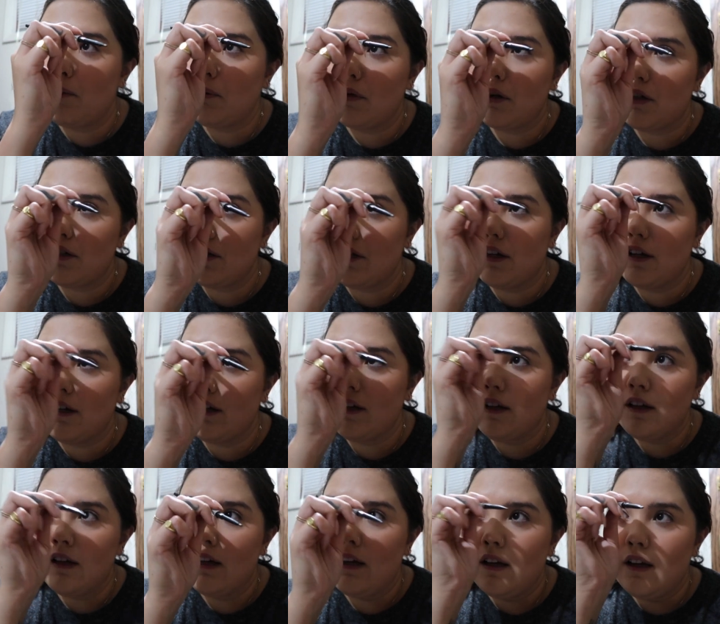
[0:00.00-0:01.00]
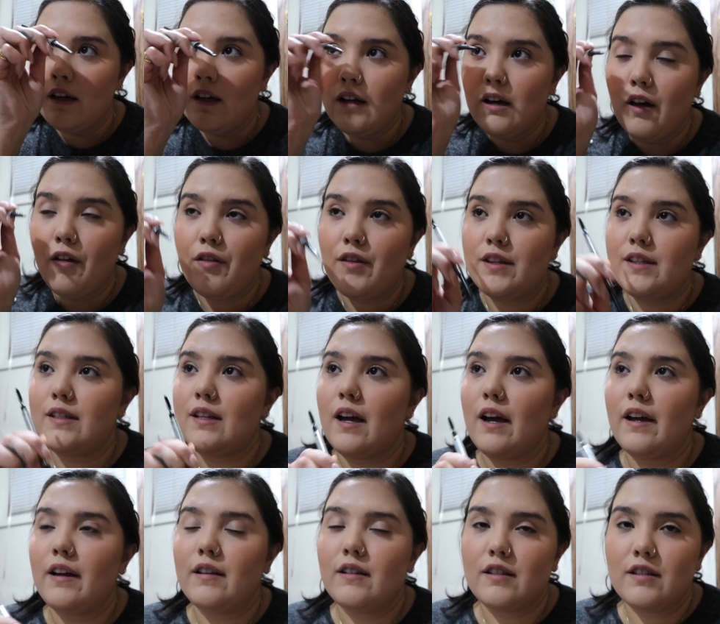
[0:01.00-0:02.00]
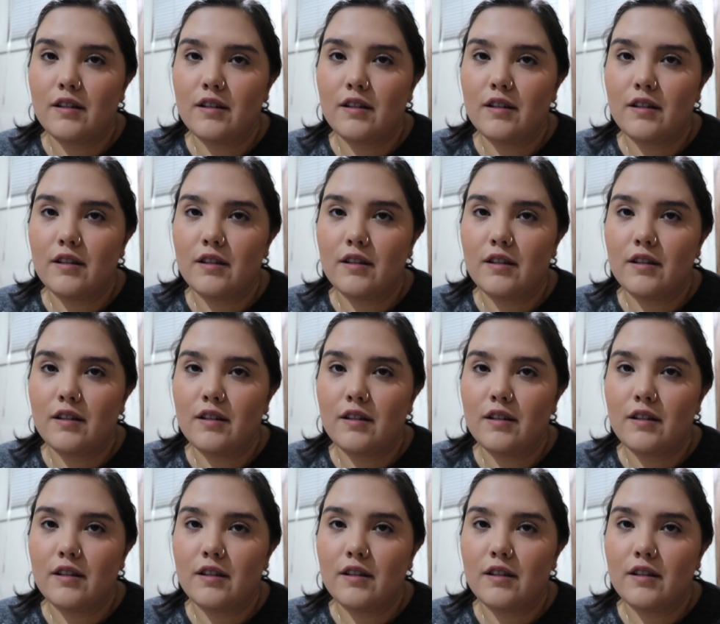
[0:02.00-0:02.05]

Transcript: brush it on the side.